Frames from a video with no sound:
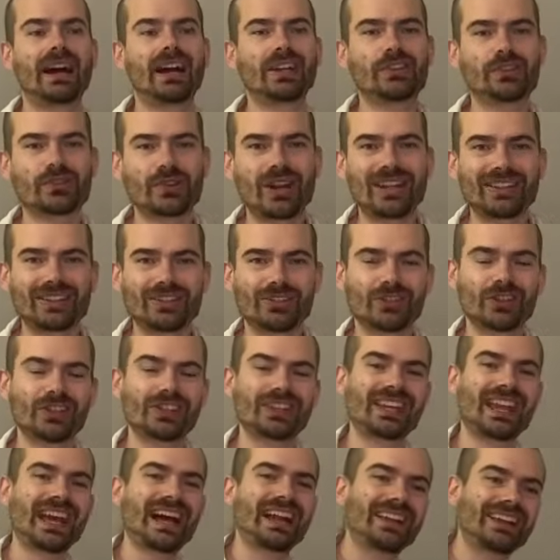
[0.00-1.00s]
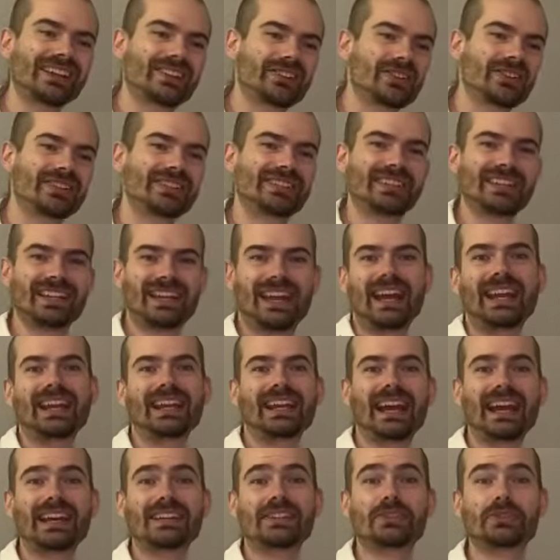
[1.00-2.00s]
transfer the electricity and
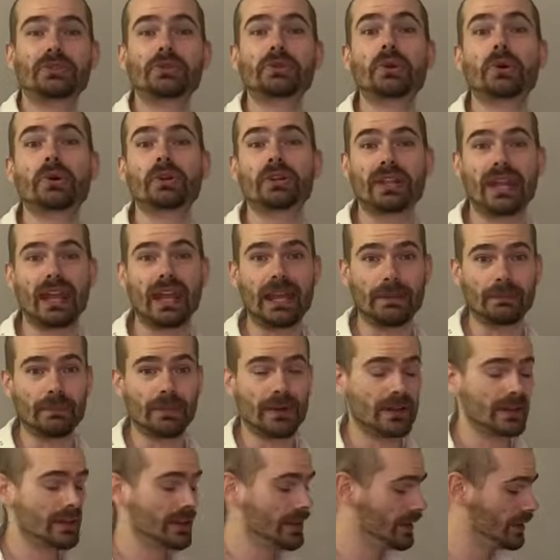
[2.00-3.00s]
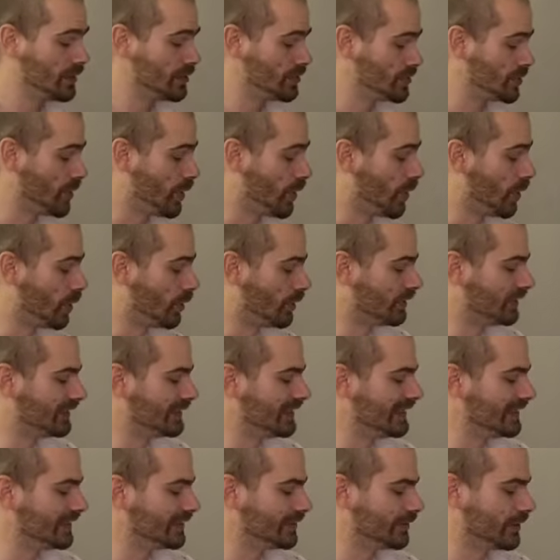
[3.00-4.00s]
gas to your name. So
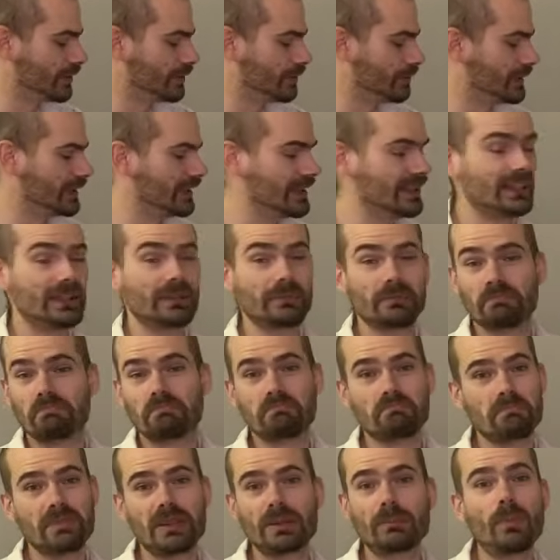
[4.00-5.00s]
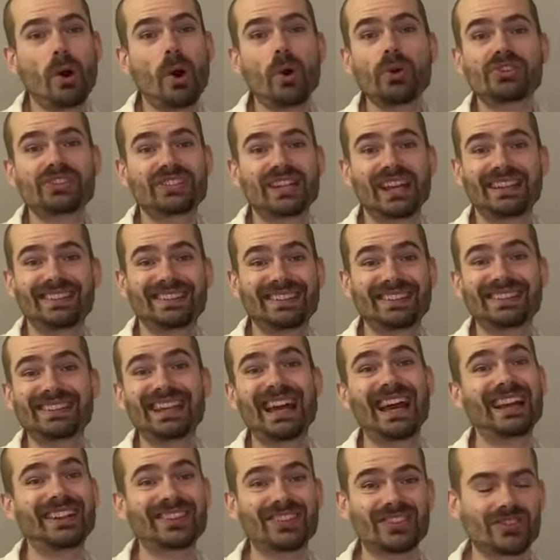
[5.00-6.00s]
these will be in most cases
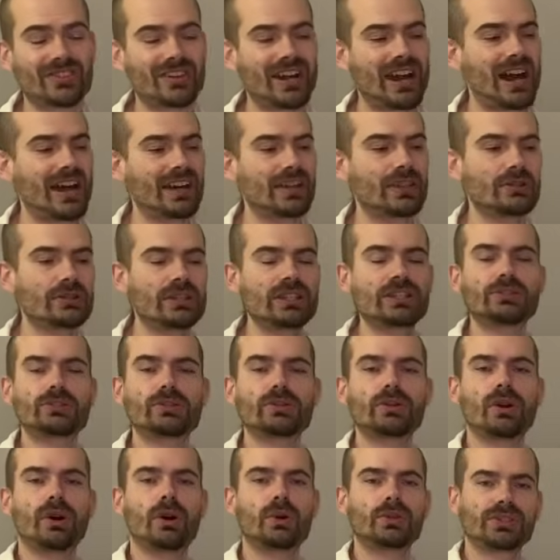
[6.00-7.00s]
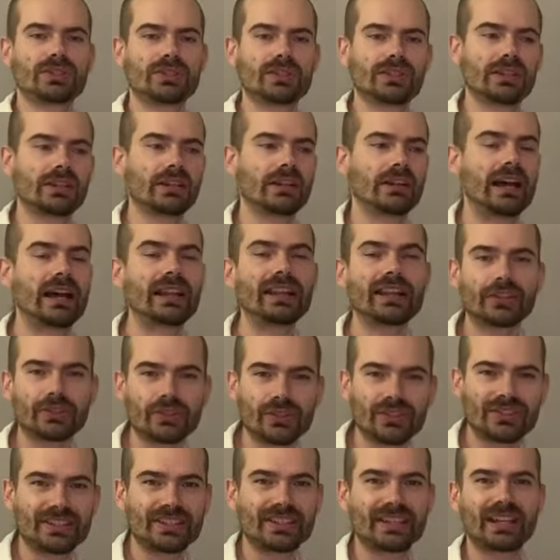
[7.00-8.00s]
extra. You need to go to the
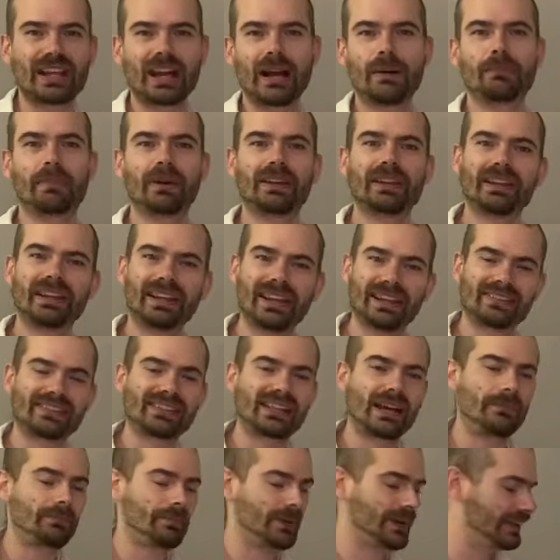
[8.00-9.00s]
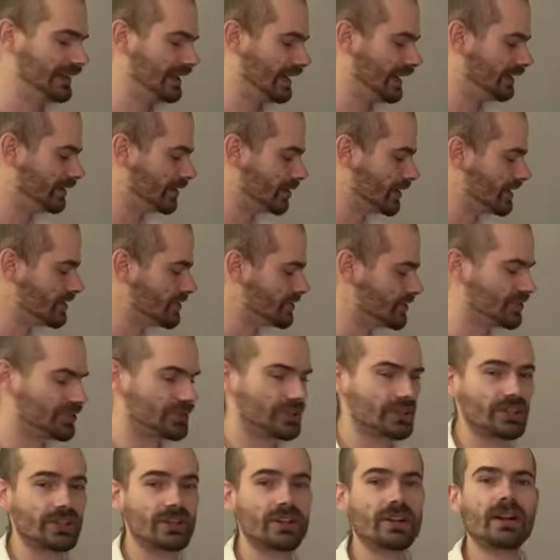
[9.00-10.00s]
electricity company, gas company and
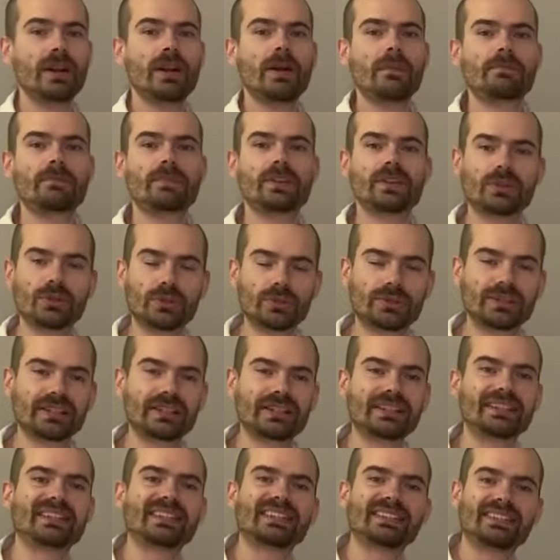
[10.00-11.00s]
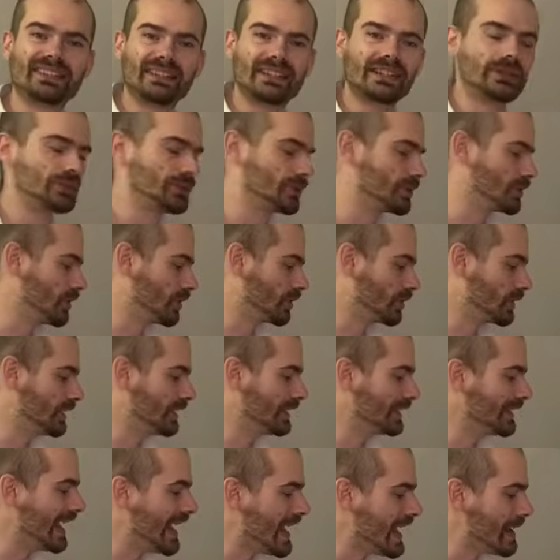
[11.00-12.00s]
register the utilities into
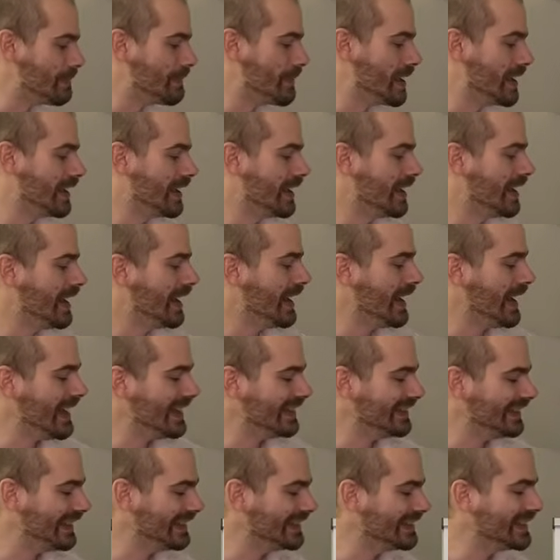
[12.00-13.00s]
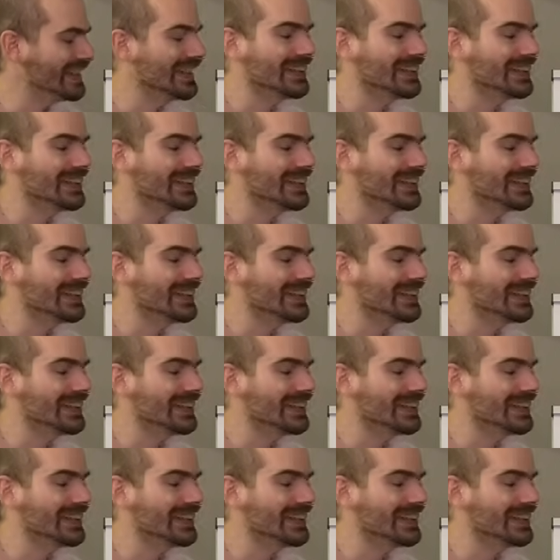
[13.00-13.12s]
your name. And then